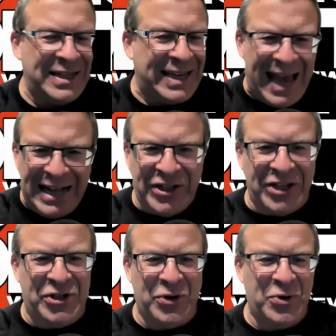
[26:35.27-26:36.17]
a catchy
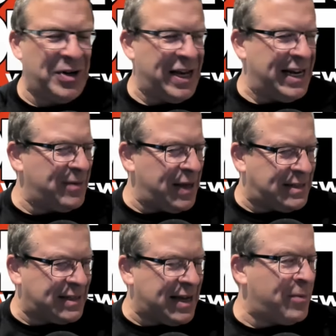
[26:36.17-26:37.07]
tune, and
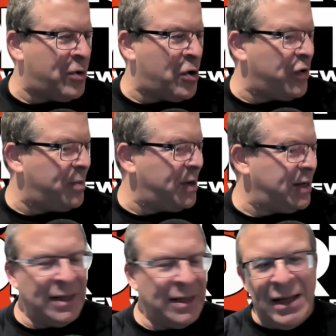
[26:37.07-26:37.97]
it's got him over.
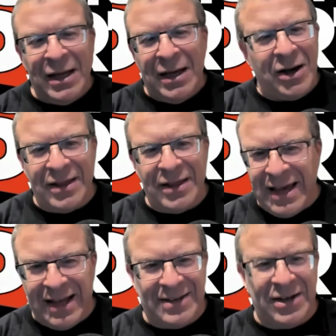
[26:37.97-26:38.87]
But other than
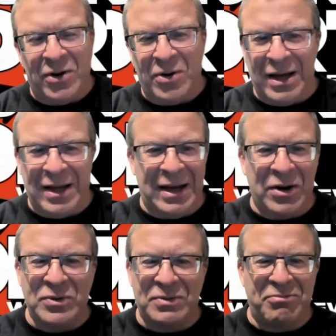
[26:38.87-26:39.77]
that, you know, I
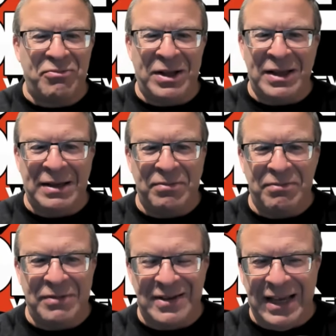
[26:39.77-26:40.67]
don't really
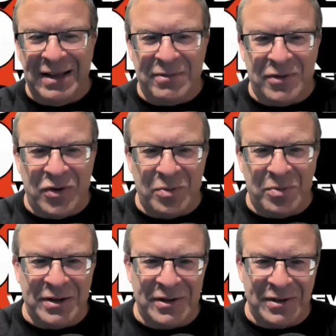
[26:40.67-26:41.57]
see too
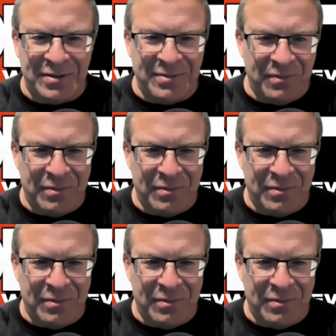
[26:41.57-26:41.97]
much